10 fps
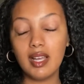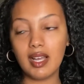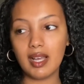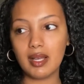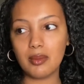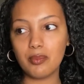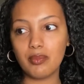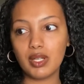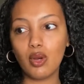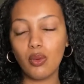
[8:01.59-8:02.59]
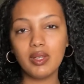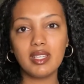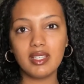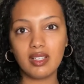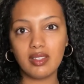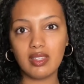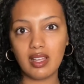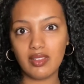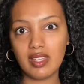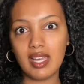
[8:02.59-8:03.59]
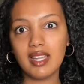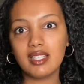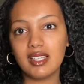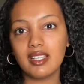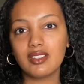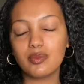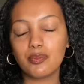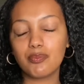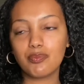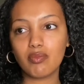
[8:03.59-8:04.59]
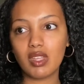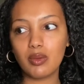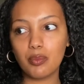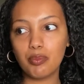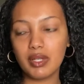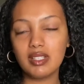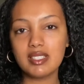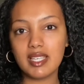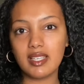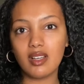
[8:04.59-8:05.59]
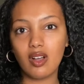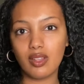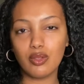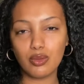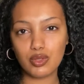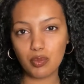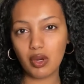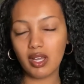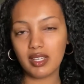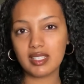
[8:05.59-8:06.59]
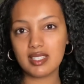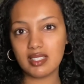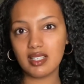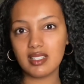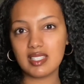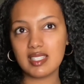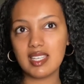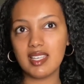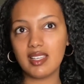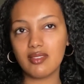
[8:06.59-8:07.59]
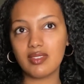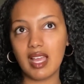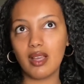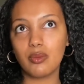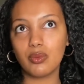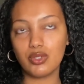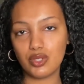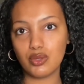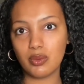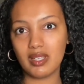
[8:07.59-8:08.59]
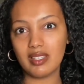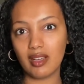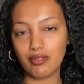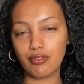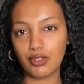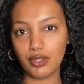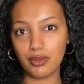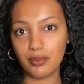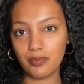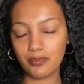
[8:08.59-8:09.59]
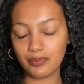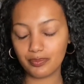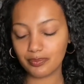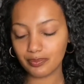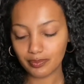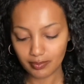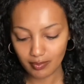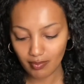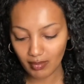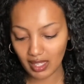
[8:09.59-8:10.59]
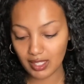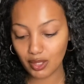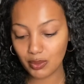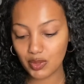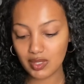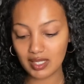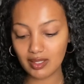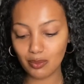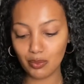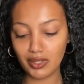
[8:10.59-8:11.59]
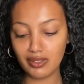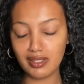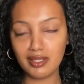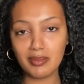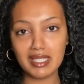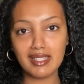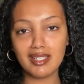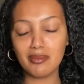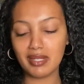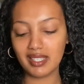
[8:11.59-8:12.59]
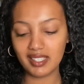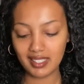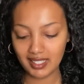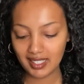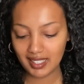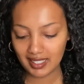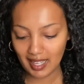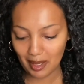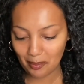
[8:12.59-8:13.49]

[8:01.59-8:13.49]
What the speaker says: But honing in on that and like building on those products and seeing if that will do enough for you. I know it's like weird in the beginning, but yeah.